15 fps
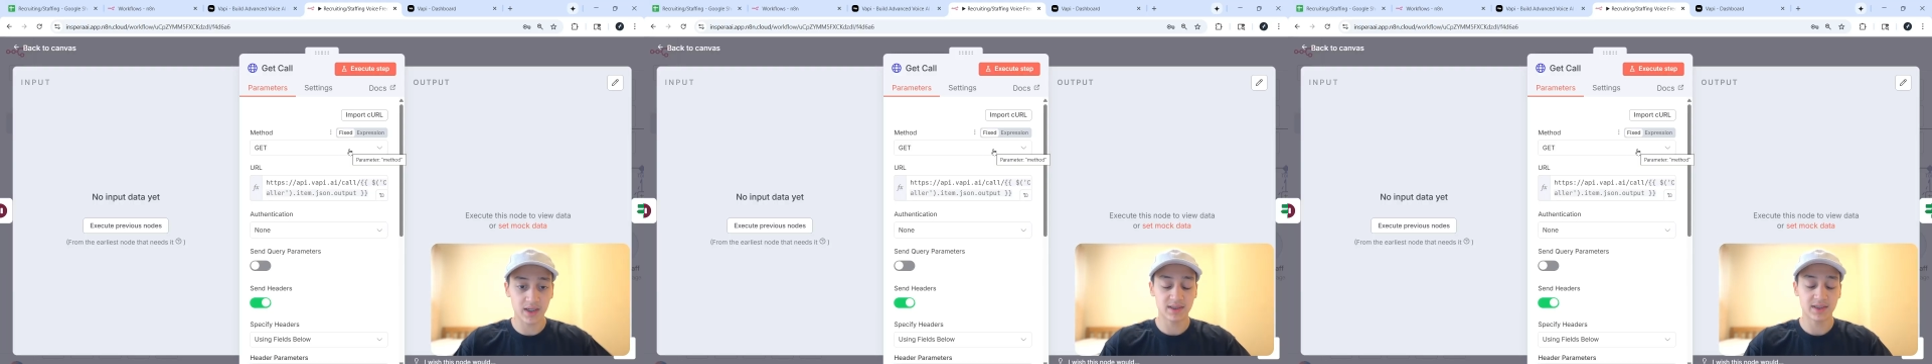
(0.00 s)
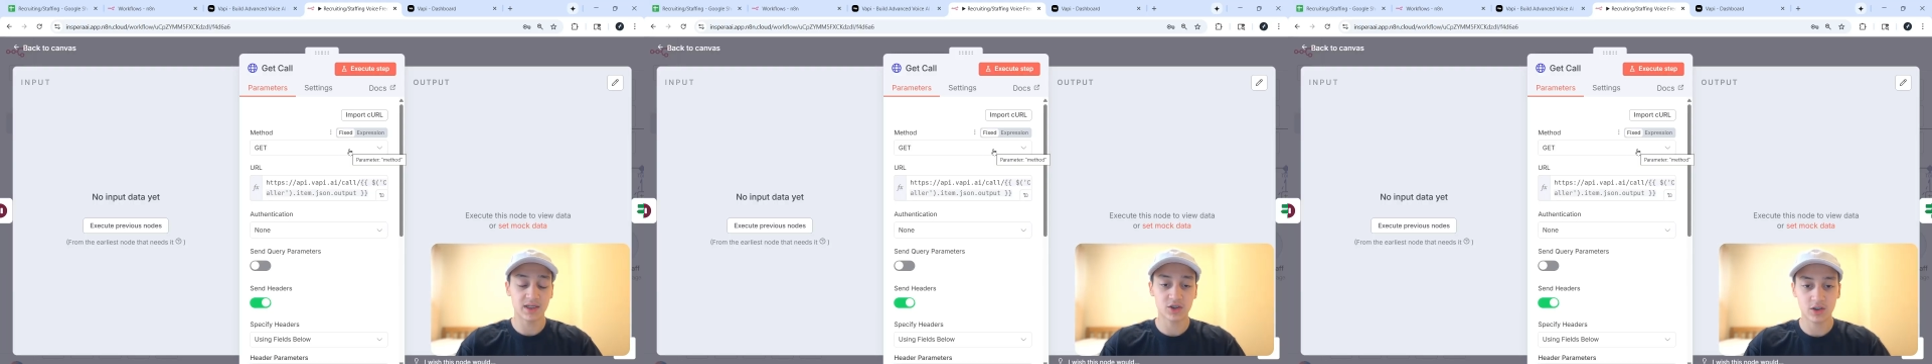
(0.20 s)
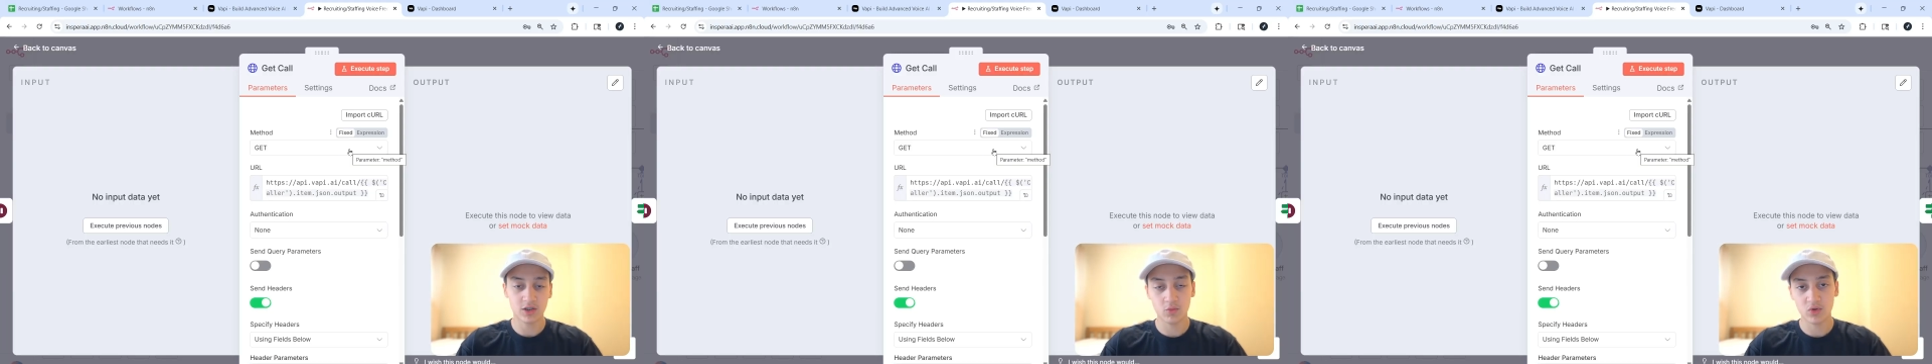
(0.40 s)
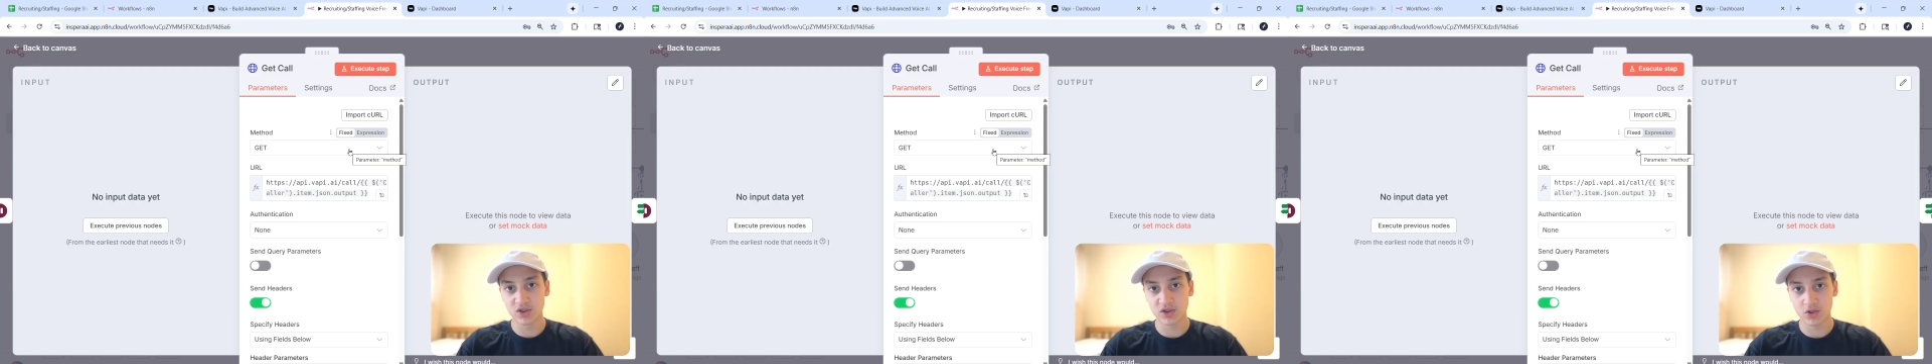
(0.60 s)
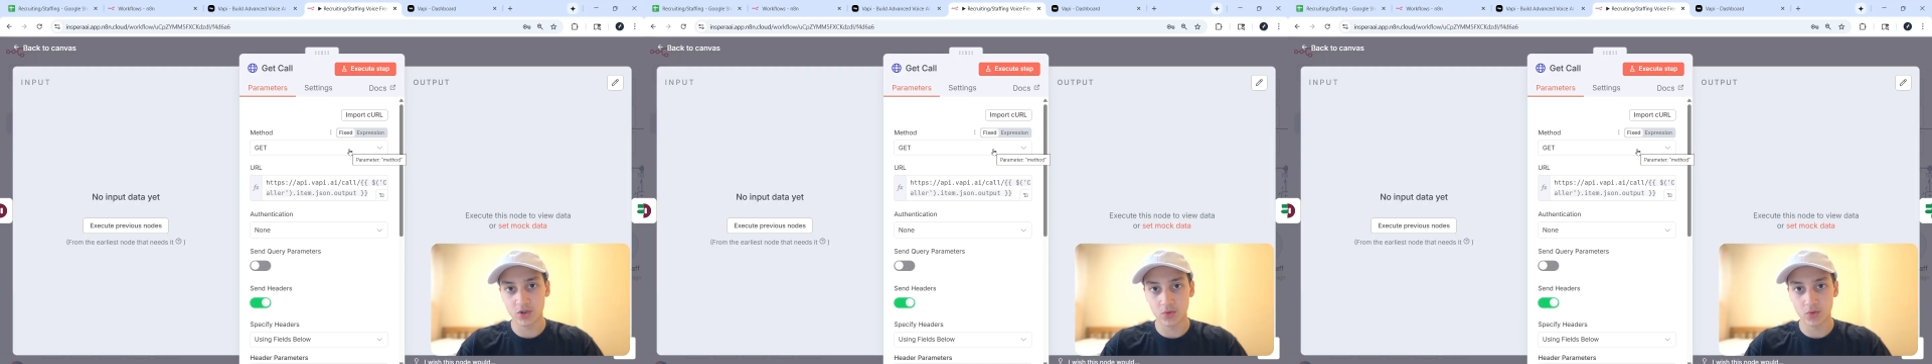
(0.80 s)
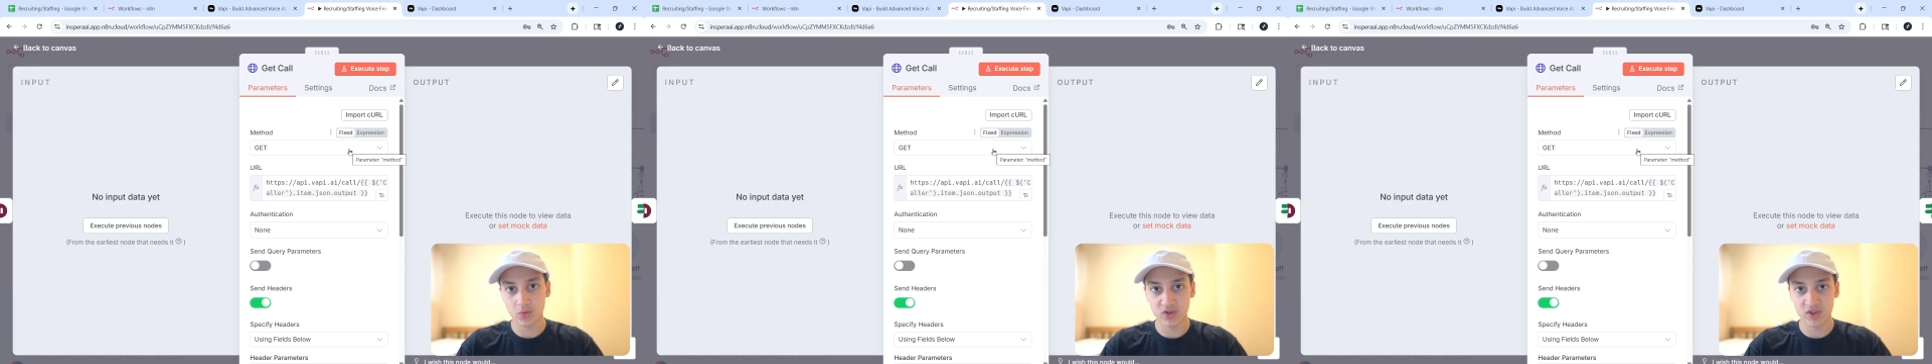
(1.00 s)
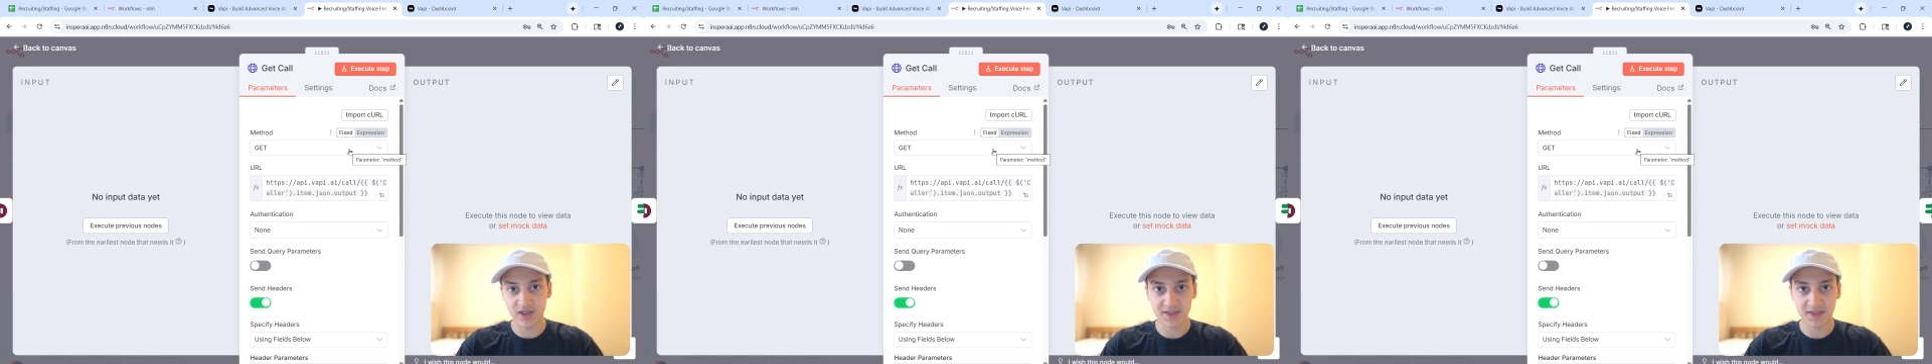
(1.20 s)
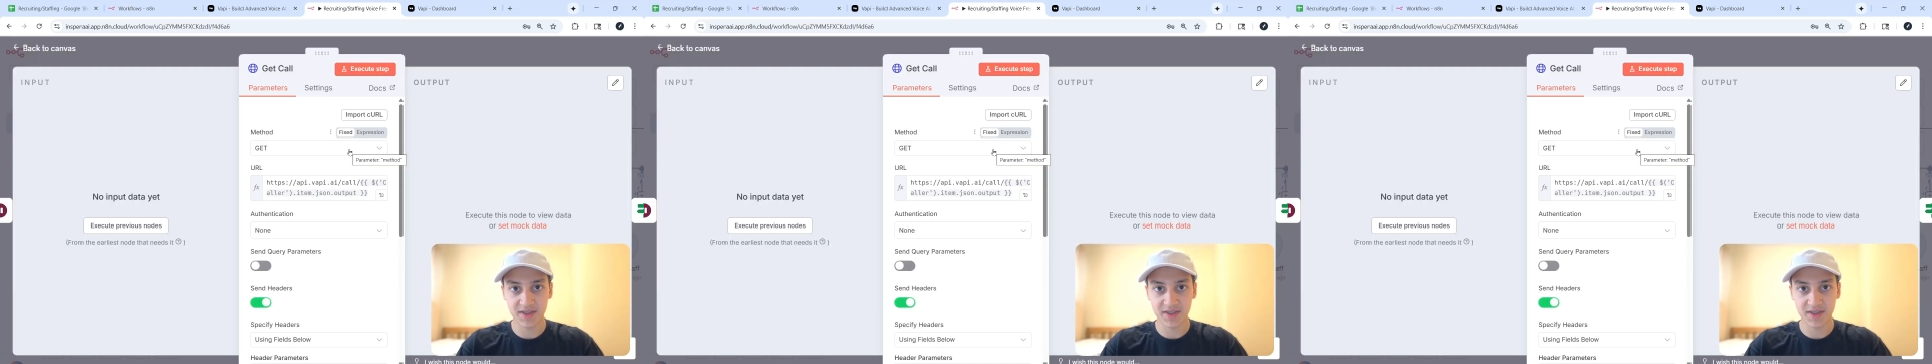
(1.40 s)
essentially what the node does,